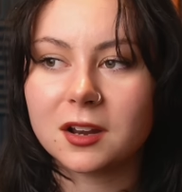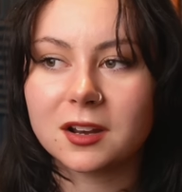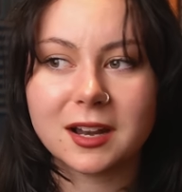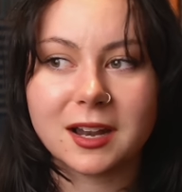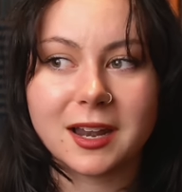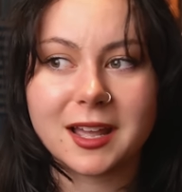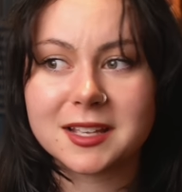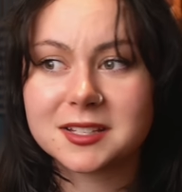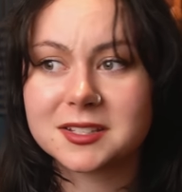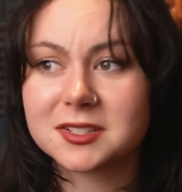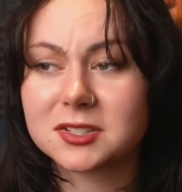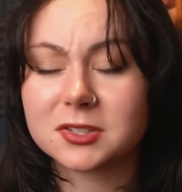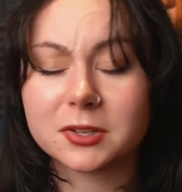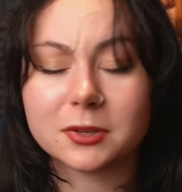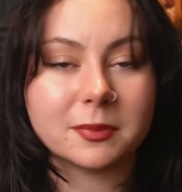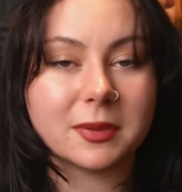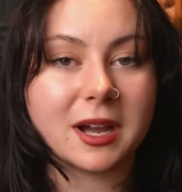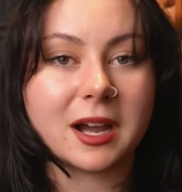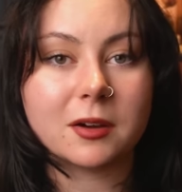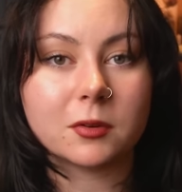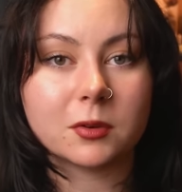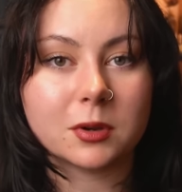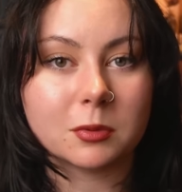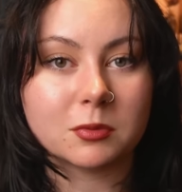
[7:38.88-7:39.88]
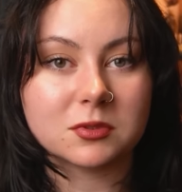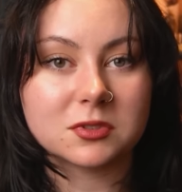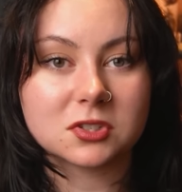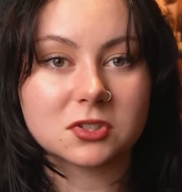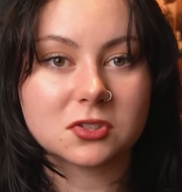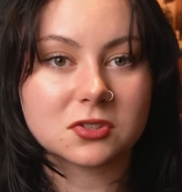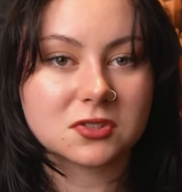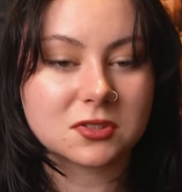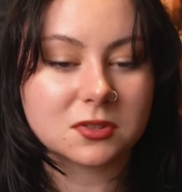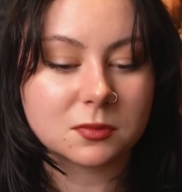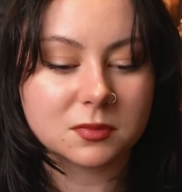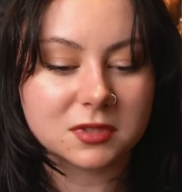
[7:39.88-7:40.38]
unless somehow it was
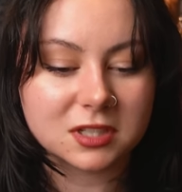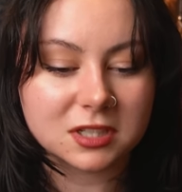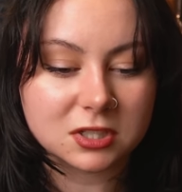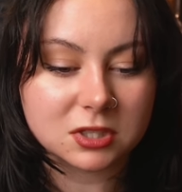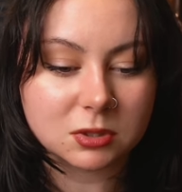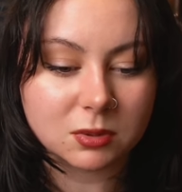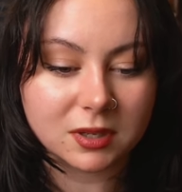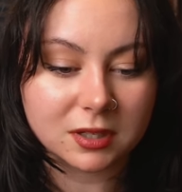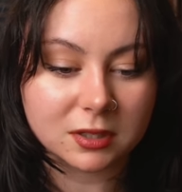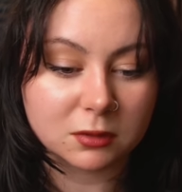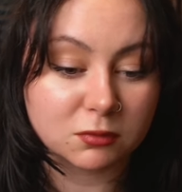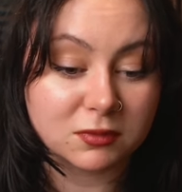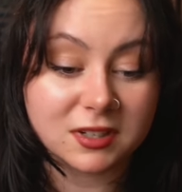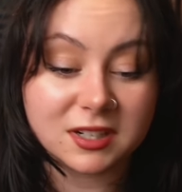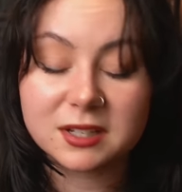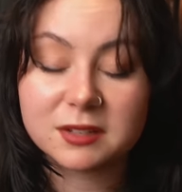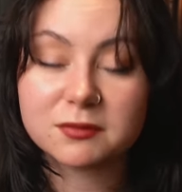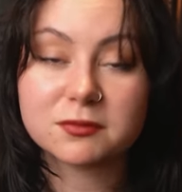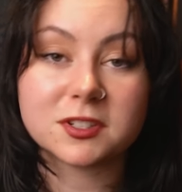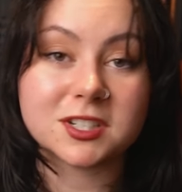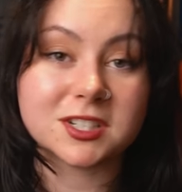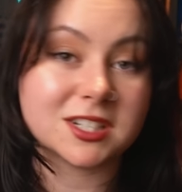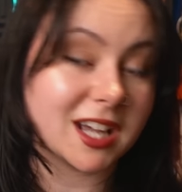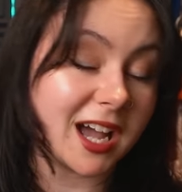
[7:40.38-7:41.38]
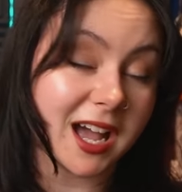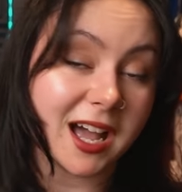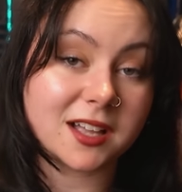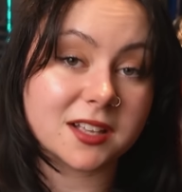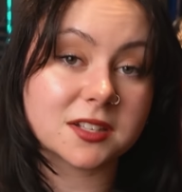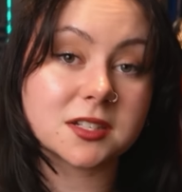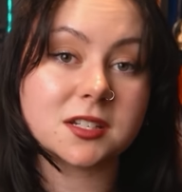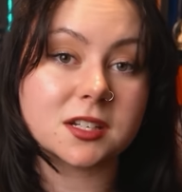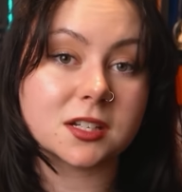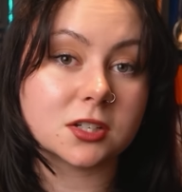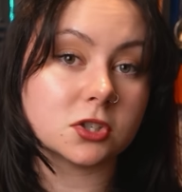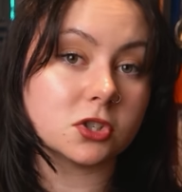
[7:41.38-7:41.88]
just somebody doing a really
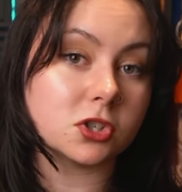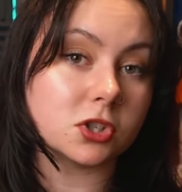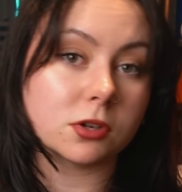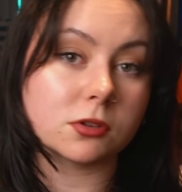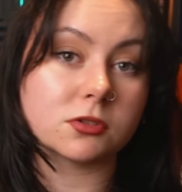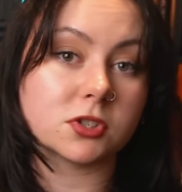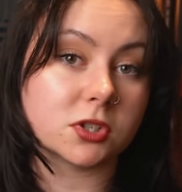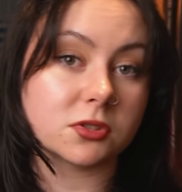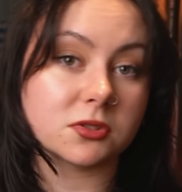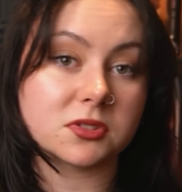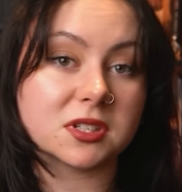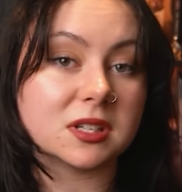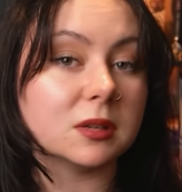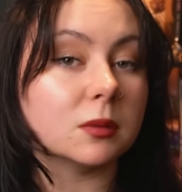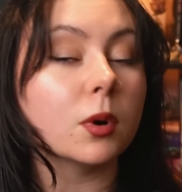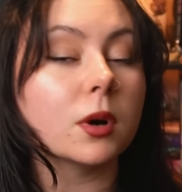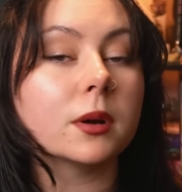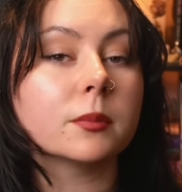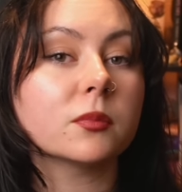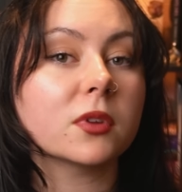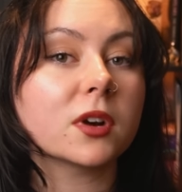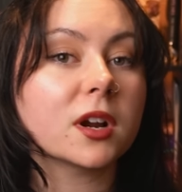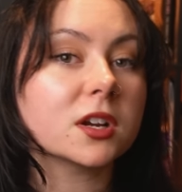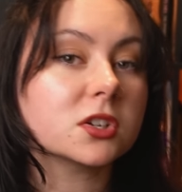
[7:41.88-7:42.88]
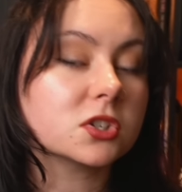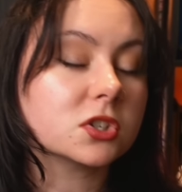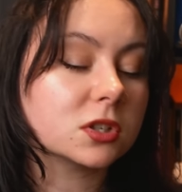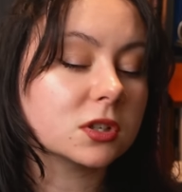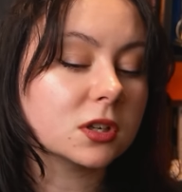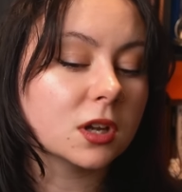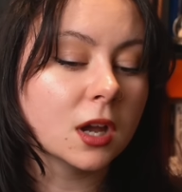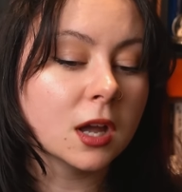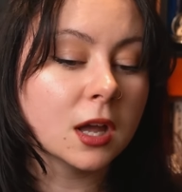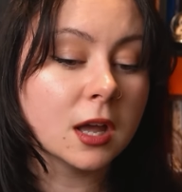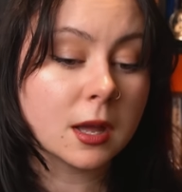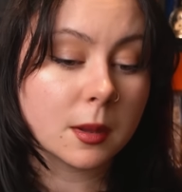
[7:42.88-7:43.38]
fantastic Jojo Siwa
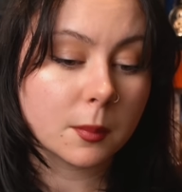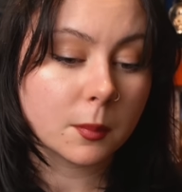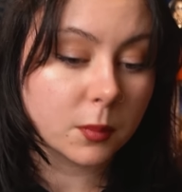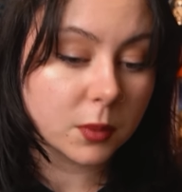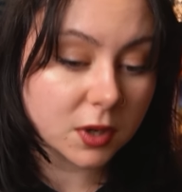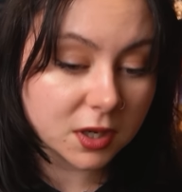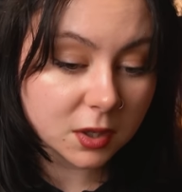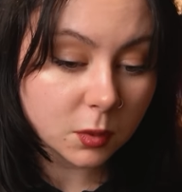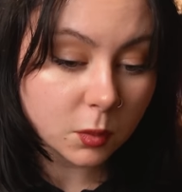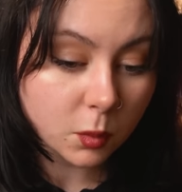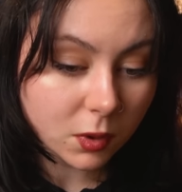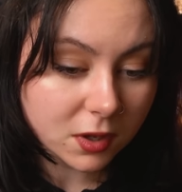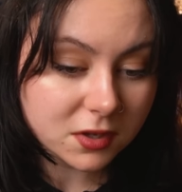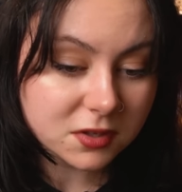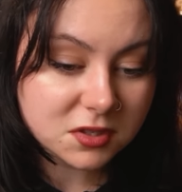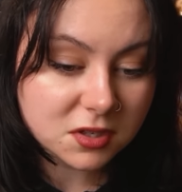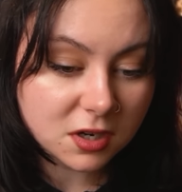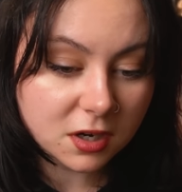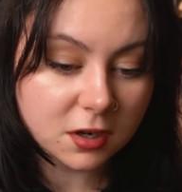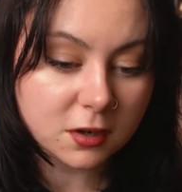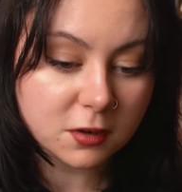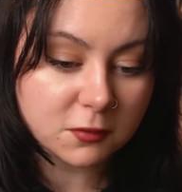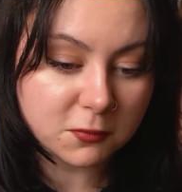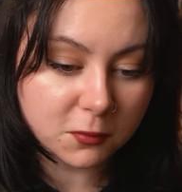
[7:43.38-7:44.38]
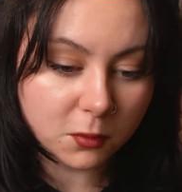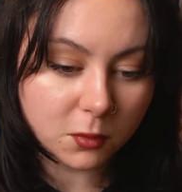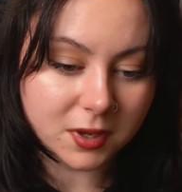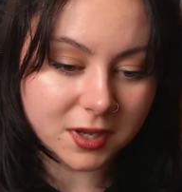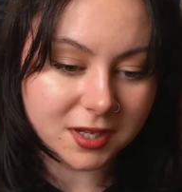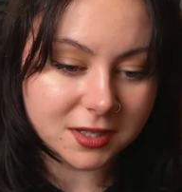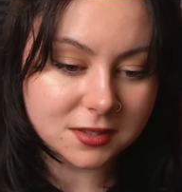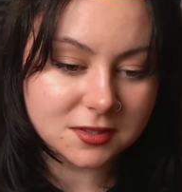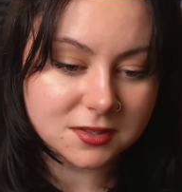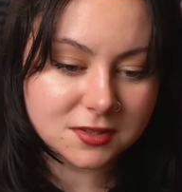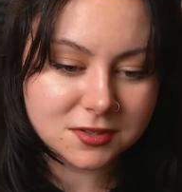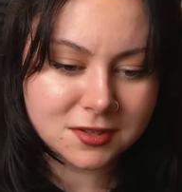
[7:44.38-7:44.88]
impression, but it was her
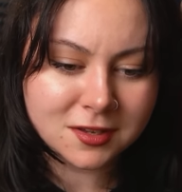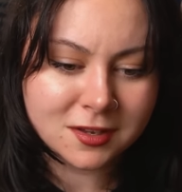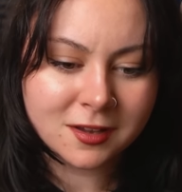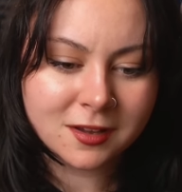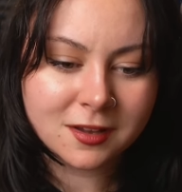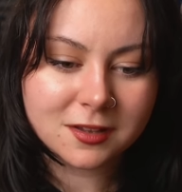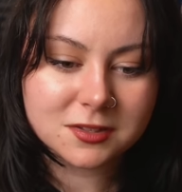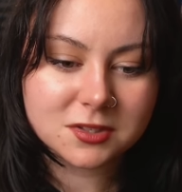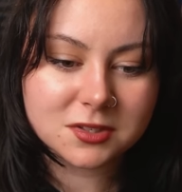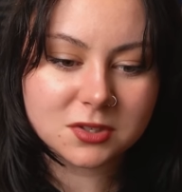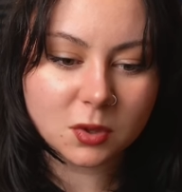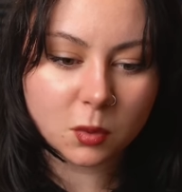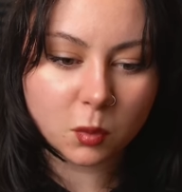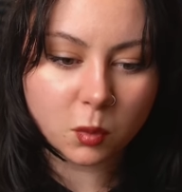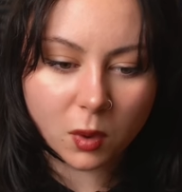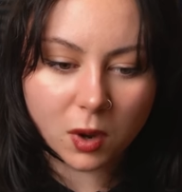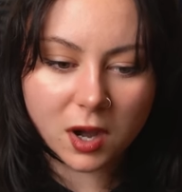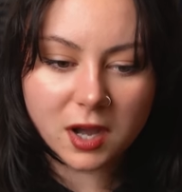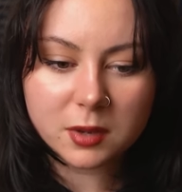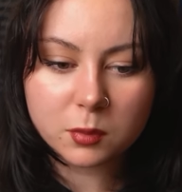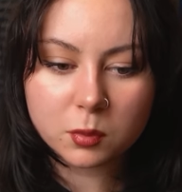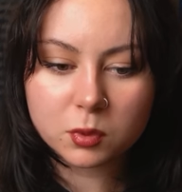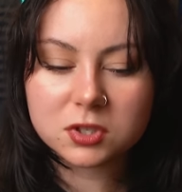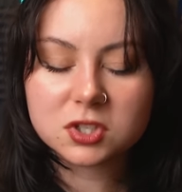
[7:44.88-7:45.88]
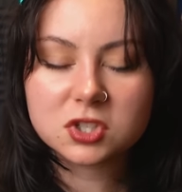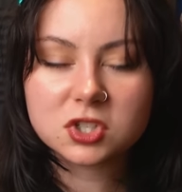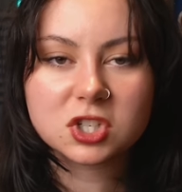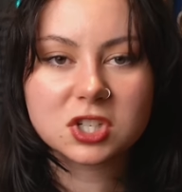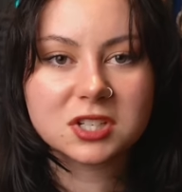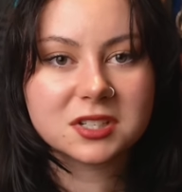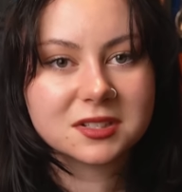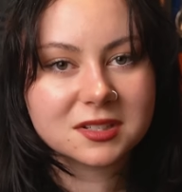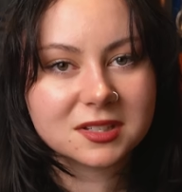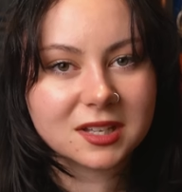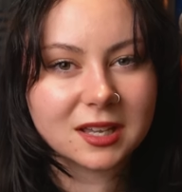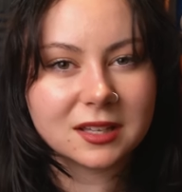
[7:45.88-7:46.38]
voice, so why wouldn't
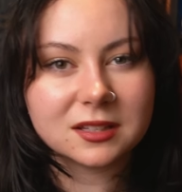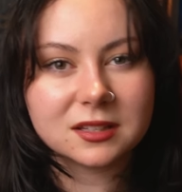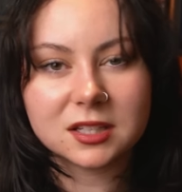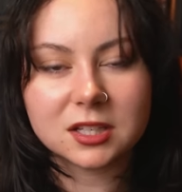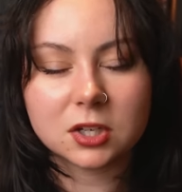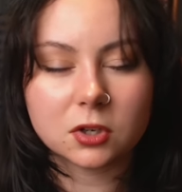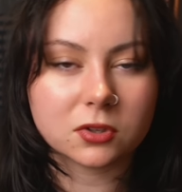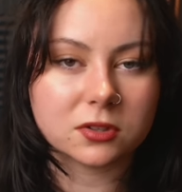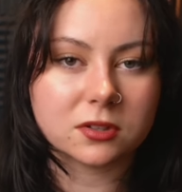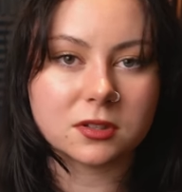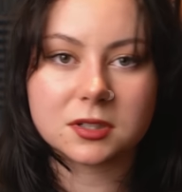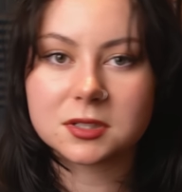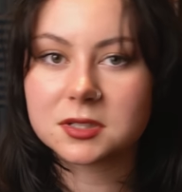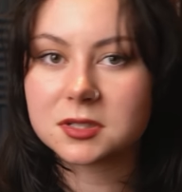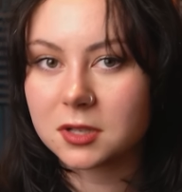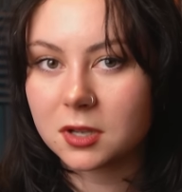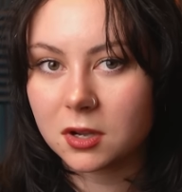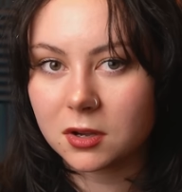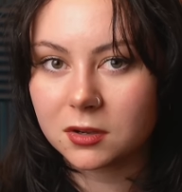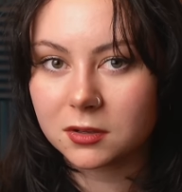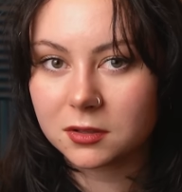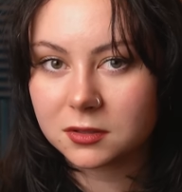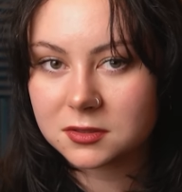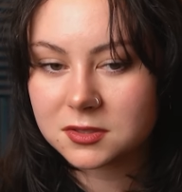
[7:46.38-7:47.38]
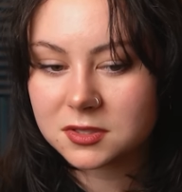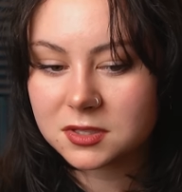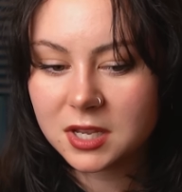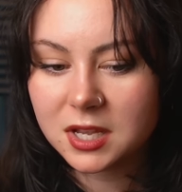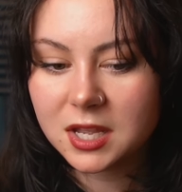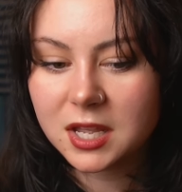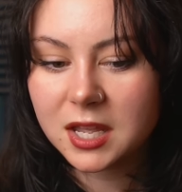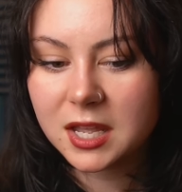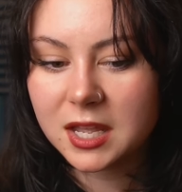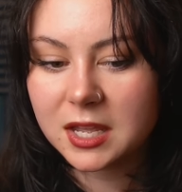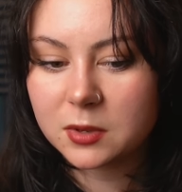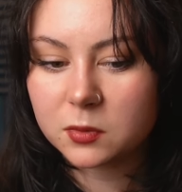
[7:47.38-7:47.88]
she sing the other songs?
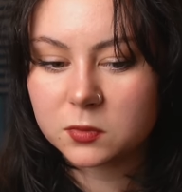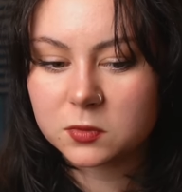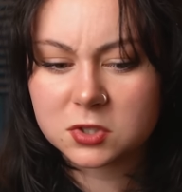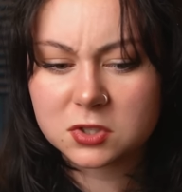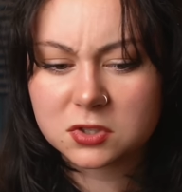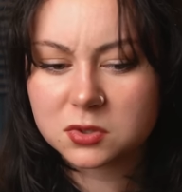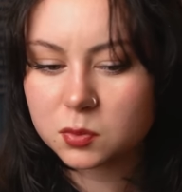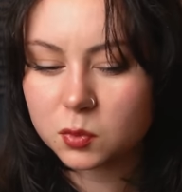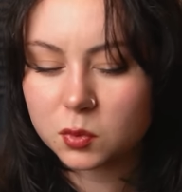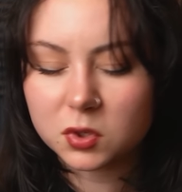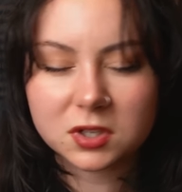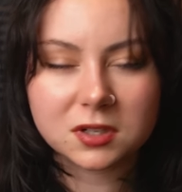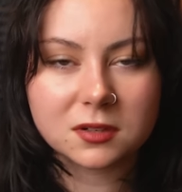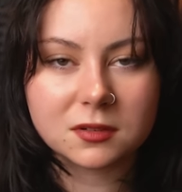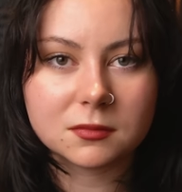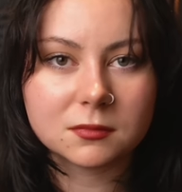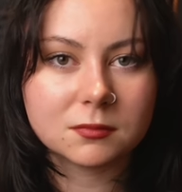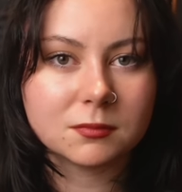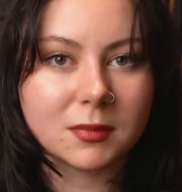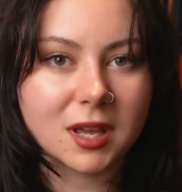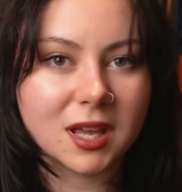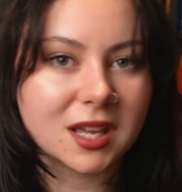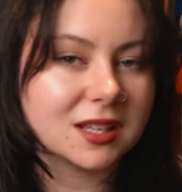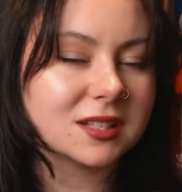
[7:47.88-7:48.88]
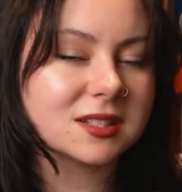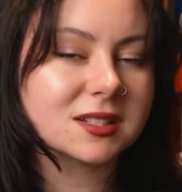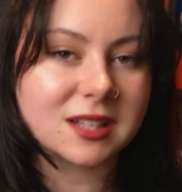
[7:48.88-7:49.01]
It just wouldn't make